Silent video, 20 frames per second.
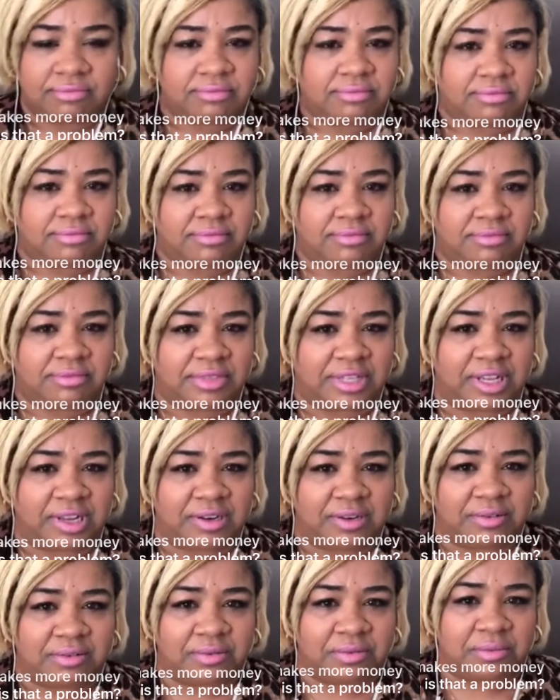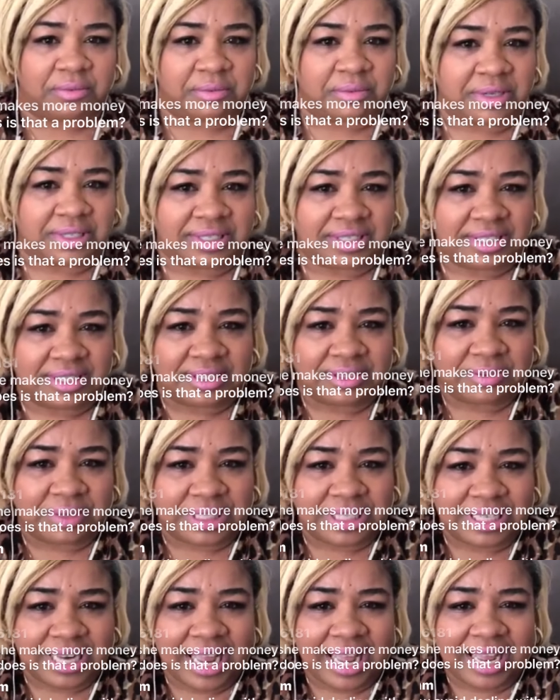then what's what's
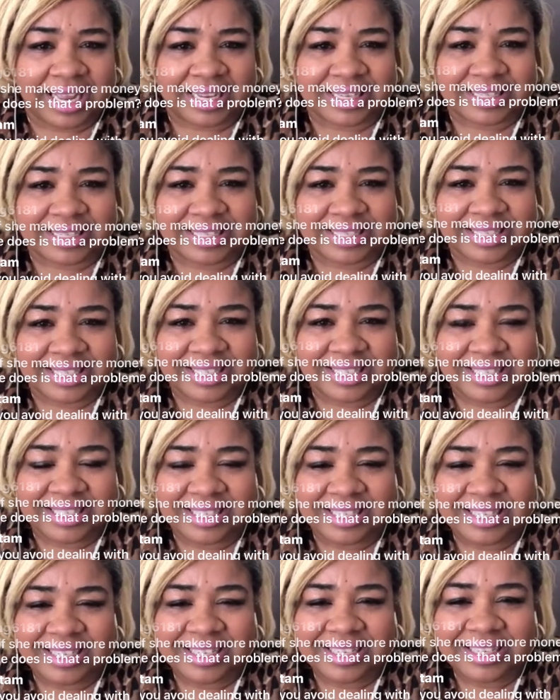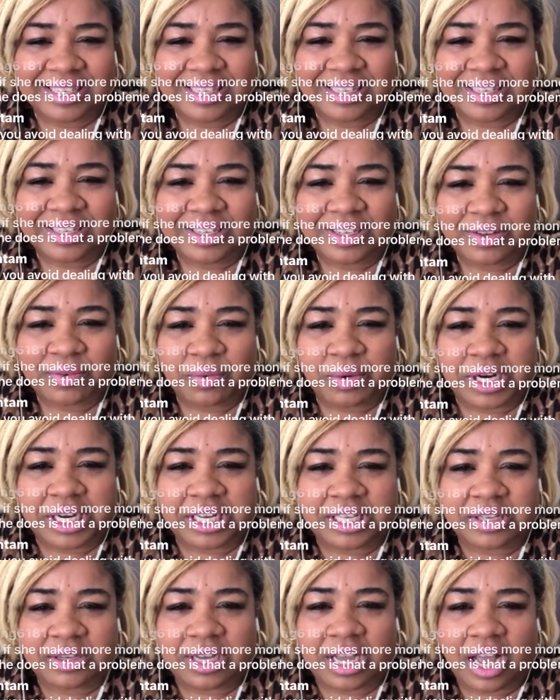next? Where do
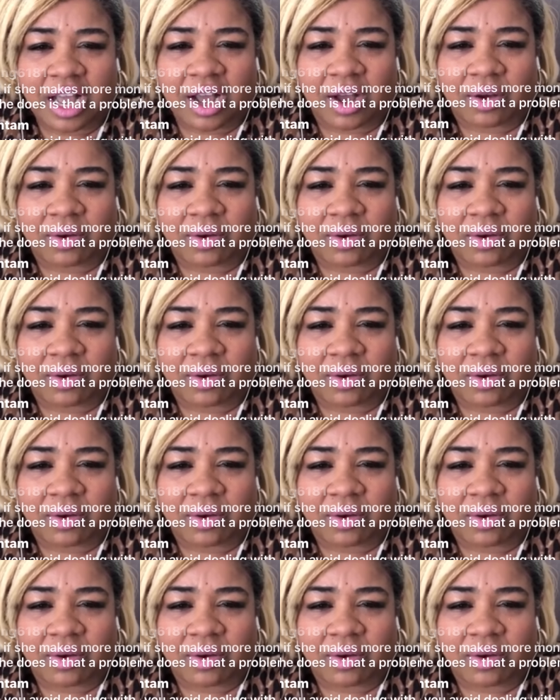you go?